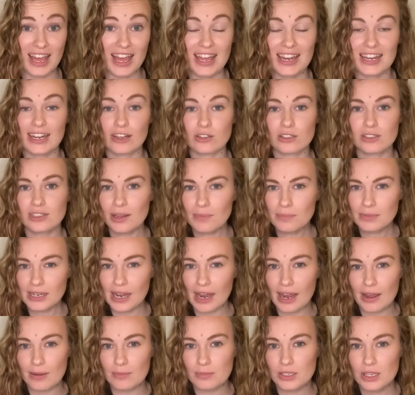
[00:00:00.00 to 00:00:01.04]
Now
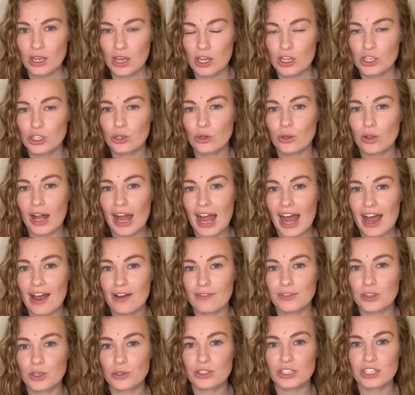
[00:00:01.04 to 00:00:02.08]
sometimes you'll
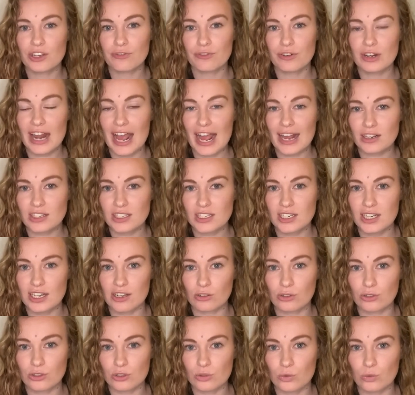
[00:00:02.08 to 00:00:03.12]
have those different
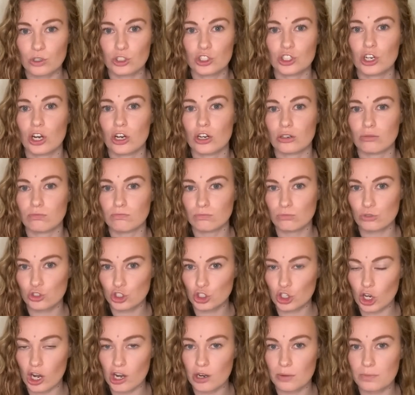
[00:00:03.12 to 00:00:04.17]
accidentals, which are
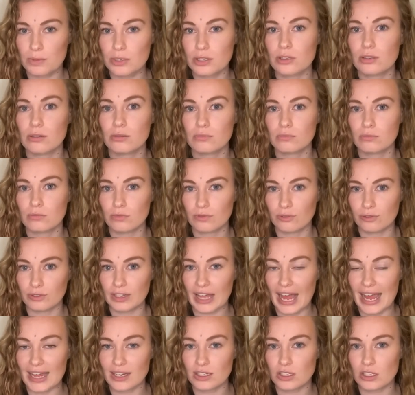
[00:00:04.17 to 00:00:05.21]
sharps,
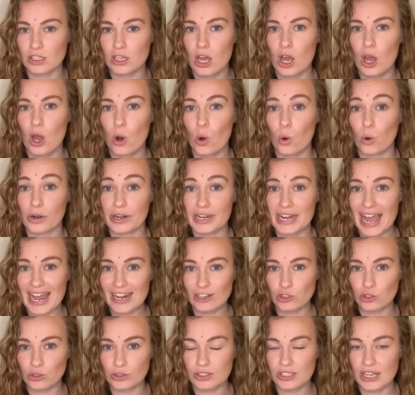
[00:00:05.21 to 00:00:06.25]
flats, or
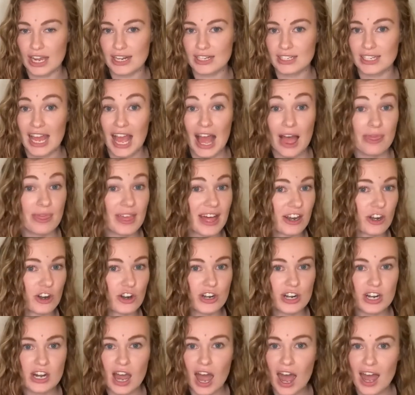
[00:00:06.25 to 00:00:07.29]
natural signs that are
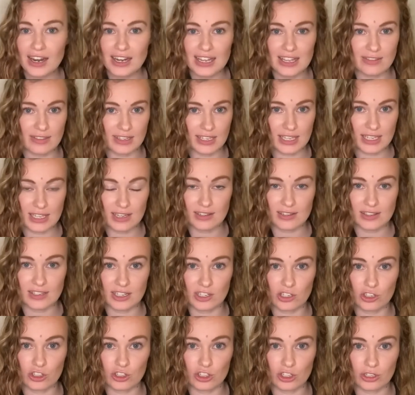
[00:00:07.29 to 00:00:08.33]
not in the key
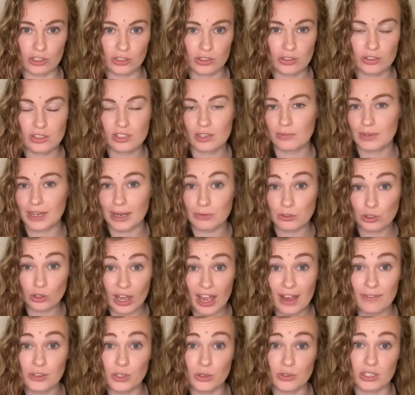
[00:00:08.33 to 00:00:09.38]
signature. Sometimes you'll
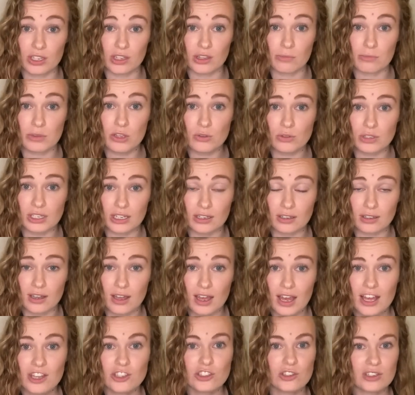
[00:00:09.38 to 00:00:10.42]
have those in the music.
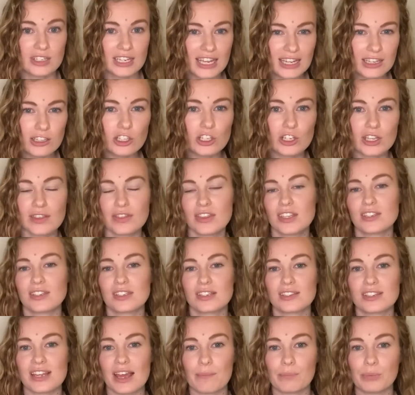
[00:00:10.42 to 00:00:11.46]
So take a look at this
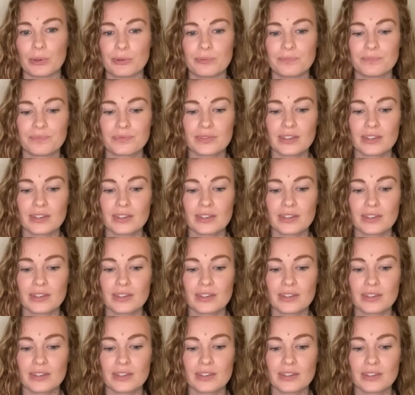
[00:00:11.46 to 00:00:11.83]
example.